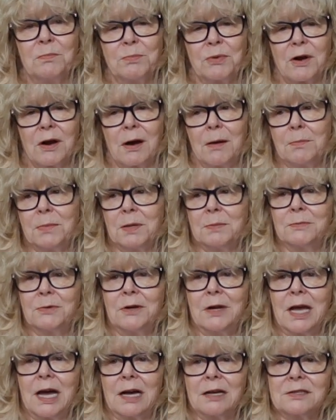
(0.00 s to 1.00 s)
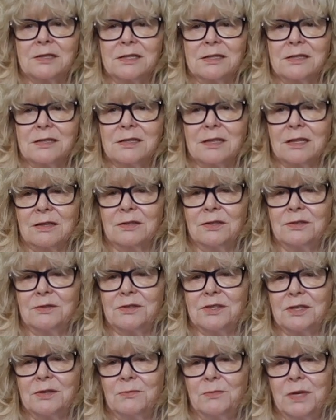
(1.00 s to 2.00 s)
Problem, reaction,
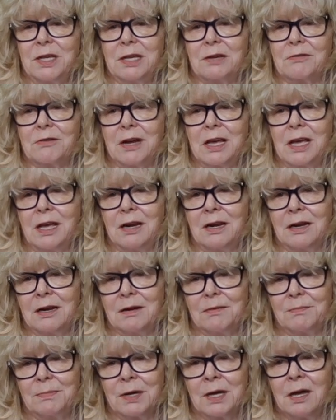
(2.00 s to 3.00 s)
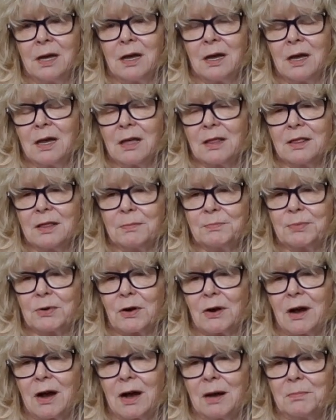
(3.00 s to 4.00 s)
solution. We created the
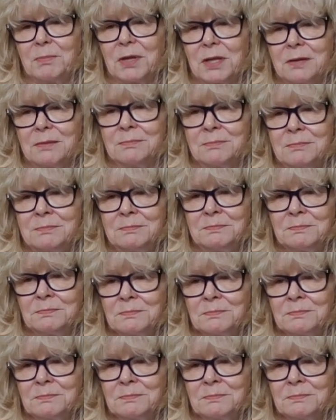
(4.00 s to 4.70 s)
problem,